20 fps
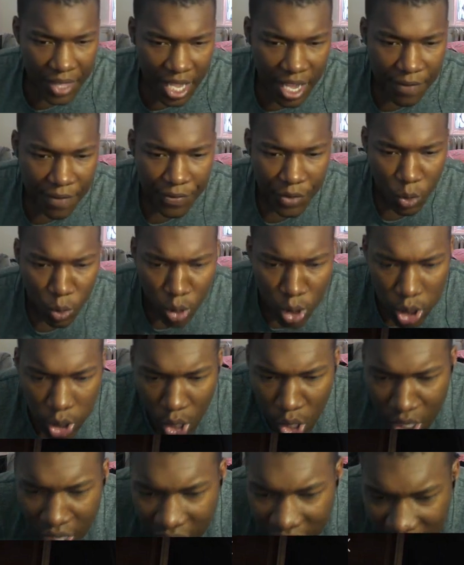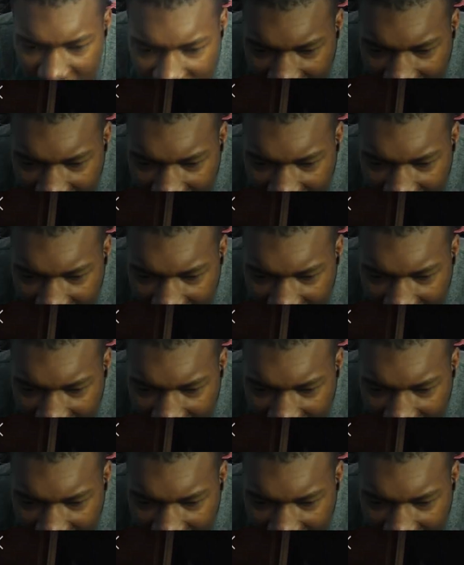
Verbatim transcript: If you look